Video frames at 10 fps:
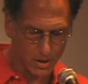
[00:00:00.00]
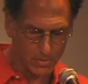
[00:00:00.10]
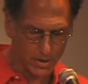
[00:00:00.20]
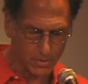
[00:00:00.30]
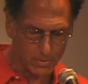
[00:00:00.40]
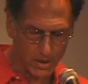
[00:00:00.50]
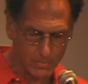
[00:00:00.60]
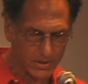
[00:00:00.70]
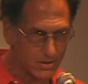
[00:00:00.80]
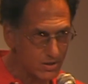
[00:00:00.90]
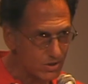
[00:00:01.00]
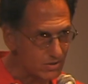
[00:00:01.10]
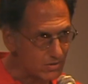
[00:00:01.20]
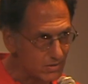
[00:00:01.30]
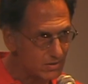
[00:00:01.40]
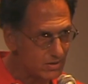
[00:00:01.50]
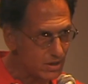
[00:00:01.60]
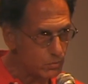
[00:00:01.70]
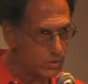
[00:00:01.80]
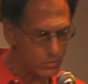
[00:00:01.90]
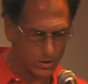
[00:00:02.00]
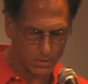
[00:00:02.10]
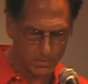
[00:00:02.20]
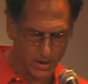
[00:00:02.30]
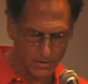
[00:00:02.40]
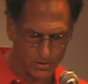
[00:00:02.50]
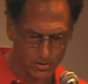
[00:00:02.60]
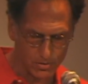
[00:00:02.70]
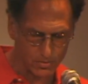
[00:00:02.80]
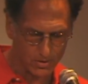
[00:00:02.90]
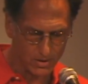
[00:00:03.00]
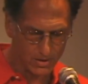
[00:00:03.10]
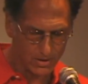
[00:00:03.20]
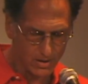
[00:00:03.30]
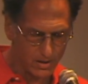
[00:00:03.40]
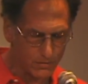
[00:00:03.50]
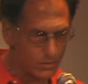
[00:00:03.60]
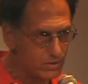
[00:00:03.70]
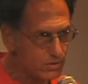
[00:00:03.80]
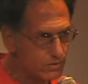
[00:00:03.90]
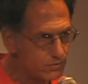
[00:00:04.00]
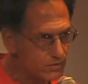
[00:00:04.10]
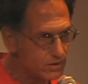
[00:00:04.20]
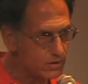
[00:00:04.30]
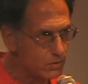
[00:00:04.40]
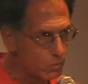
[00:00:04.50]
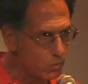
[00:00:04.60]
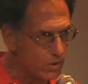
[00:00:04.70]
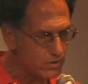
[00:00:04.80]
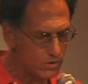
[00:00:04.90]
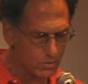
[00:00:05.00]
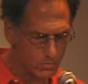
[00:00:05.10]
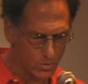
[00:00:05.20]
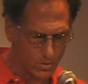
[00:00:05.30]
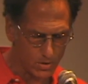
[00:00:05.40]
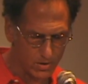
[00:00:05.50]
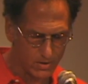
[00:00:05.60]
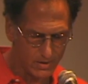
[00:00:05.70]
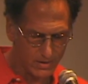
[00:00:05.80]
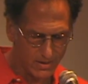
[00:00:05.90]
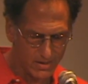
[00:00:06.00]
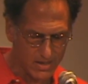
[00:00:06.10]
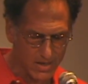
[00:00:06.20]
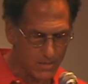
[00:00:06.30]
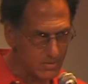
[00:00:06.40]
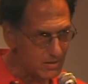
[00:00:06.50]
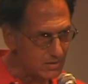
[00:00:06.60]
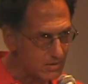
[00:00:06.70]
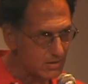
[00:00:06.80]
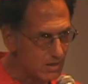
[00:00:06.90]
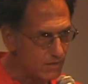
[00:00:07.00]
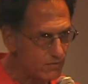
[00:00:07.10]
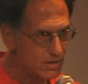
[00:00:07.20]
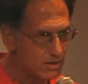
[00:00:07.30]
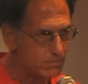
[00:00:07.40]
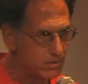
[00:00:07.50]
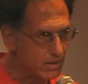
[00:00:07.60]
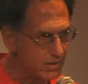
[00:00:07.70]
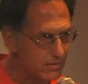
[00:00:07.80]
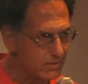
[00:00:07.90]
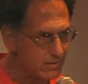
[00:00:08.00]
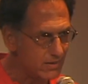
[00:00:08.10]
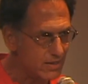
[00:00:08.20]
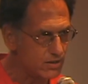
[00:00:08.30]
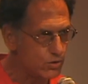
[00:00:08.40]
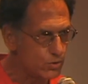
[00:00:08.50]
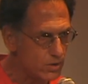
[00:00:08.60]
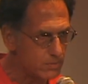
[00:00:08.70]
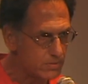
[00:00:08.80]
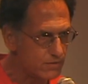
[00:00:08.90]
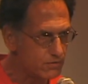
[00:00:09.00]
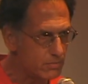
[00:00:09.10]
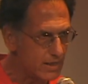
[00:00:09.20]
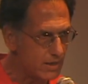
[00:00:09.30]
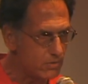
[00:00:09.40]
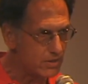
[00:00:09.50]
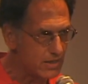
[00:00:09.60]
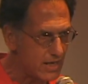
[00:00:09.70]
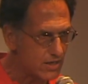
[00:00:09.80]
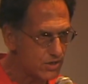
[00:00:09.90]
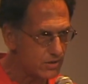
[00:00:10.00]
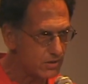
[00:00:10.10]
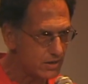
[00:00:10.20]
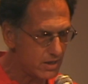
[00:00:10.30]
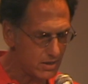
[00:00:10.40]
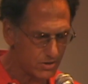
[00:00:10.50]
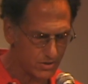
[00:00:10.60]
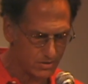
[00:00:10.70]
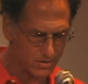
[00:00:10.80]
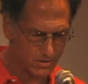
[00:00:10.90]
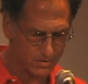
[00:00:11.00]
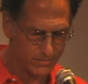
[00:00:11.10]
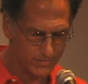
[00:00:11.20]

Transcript: but a proposition that we respond to, if only to feel once more the imminence of this blood that drips from our national conscience.